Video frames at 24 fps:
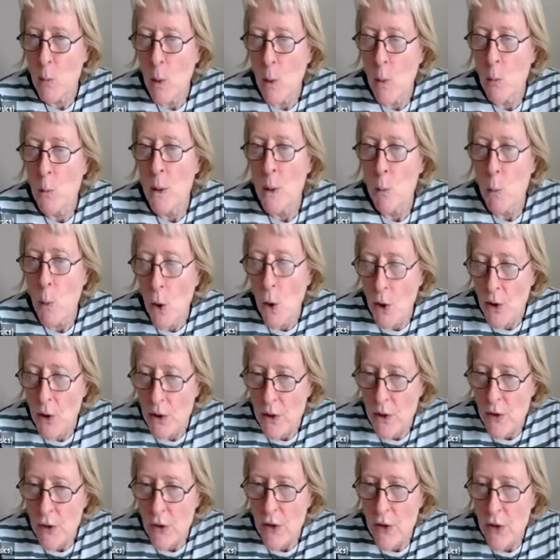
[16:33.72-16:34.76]
what we
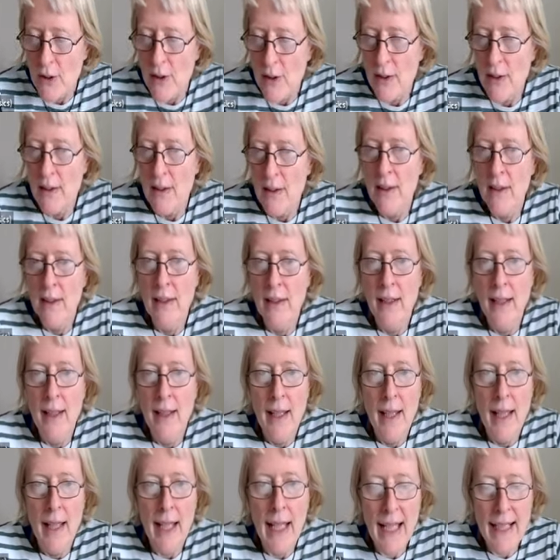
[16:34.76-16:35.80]
want
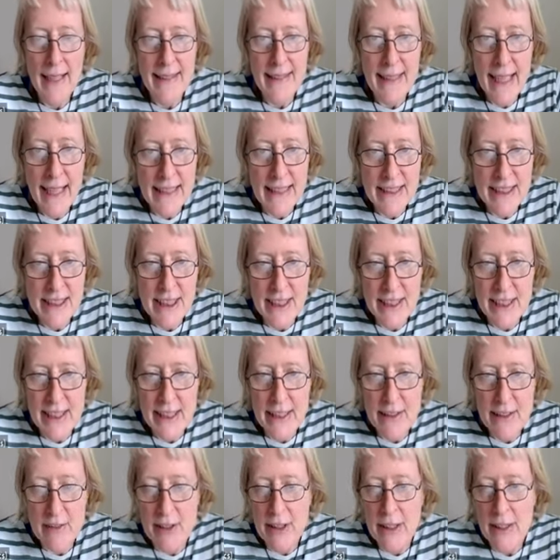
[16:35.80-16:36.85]
and
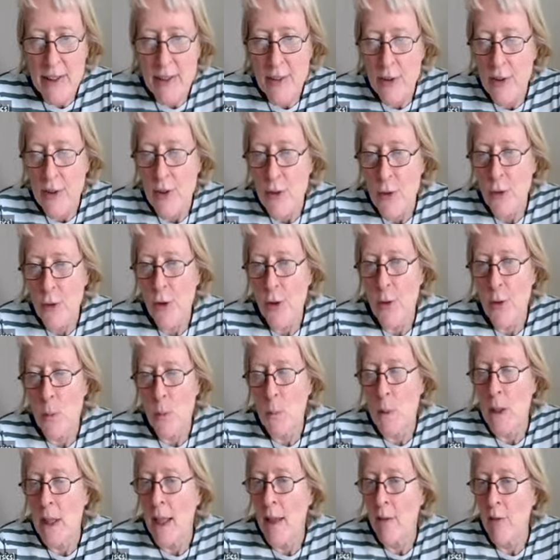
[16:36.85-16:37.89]
engineer it so that
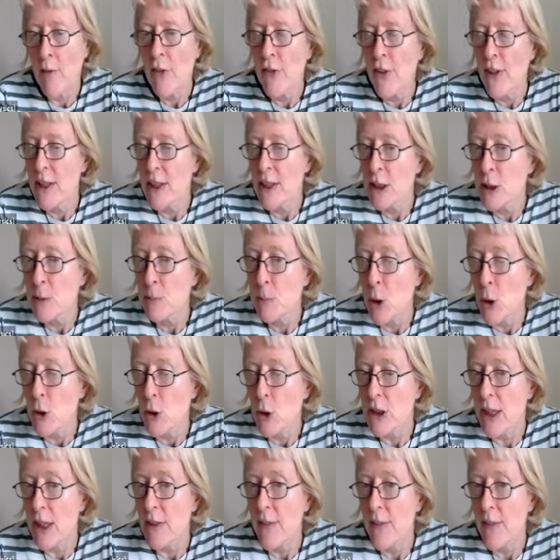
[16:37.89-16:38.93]
we have a finished
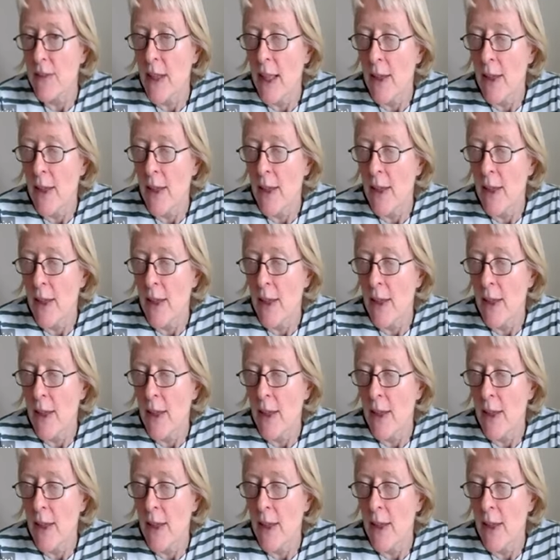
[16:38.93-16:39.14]
product that